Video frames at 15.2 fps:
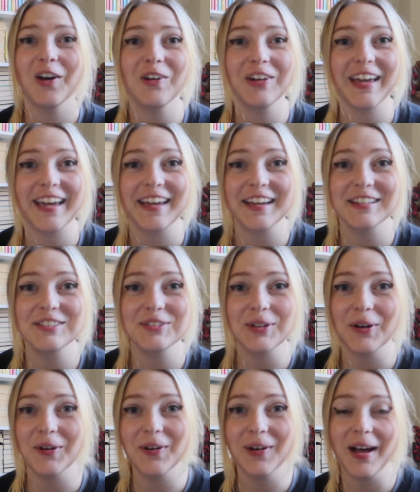Okay guys,
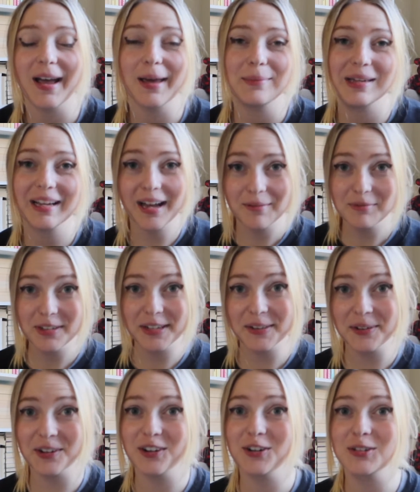so I'm in comfy
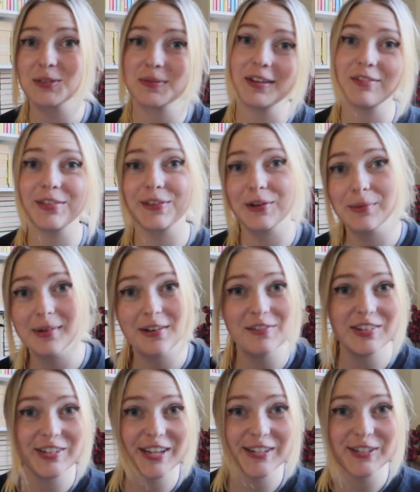clothes. We have a little bit of
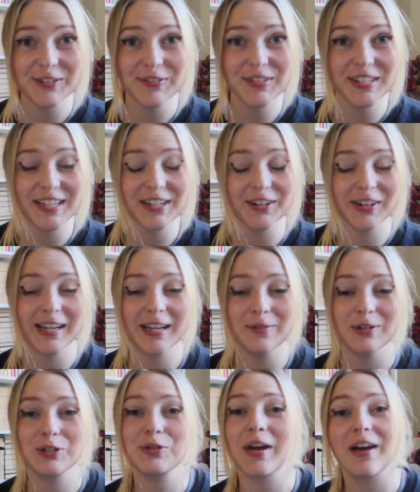a change of scenery,
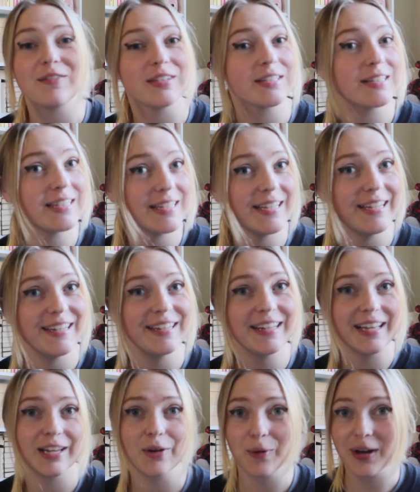which you haven't seen
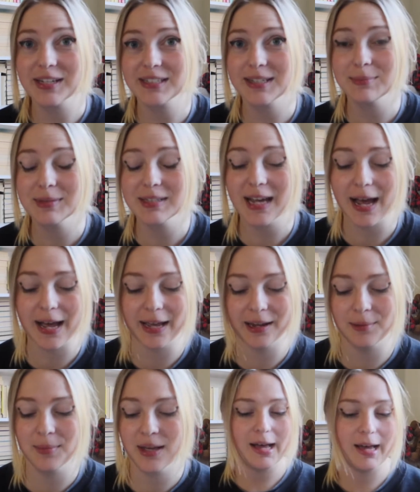in quite some
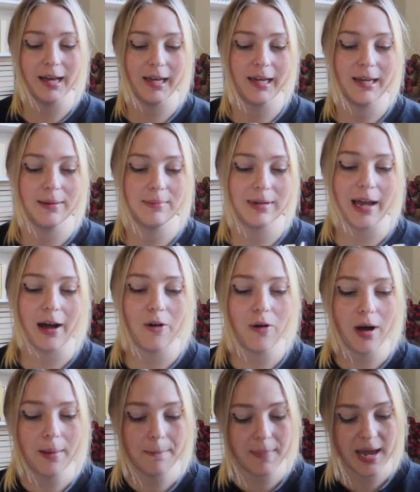time. I am now
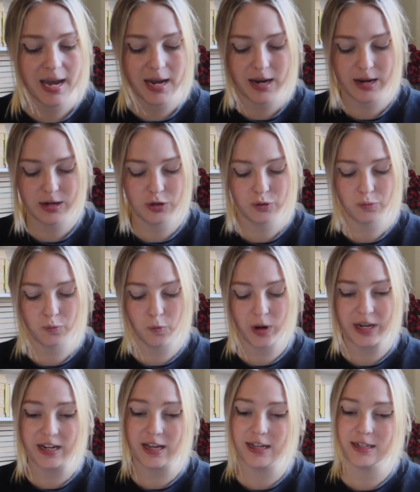on page
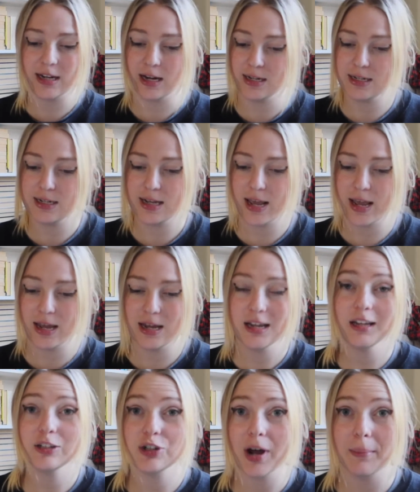198,
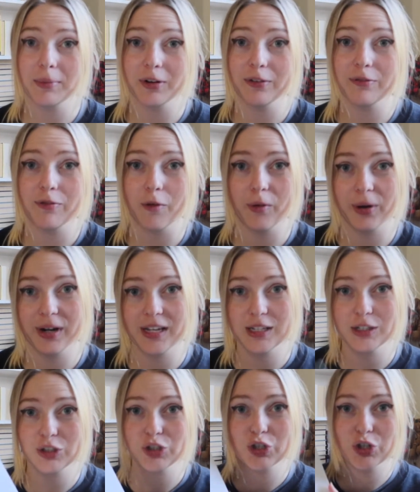chapter
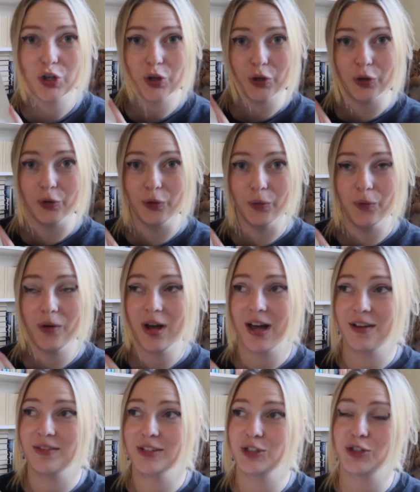42
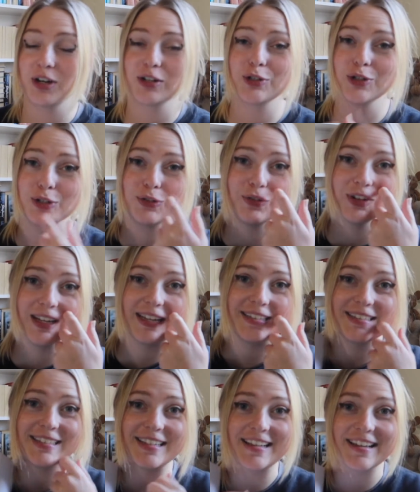of Instructions for
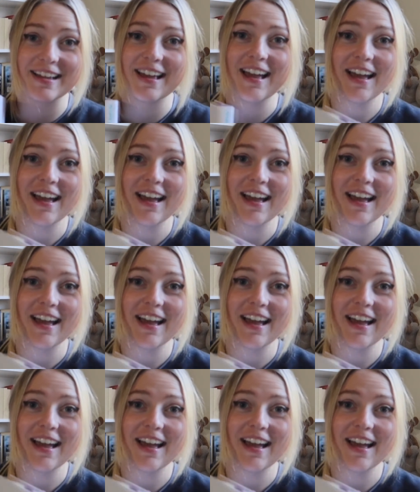Dancing.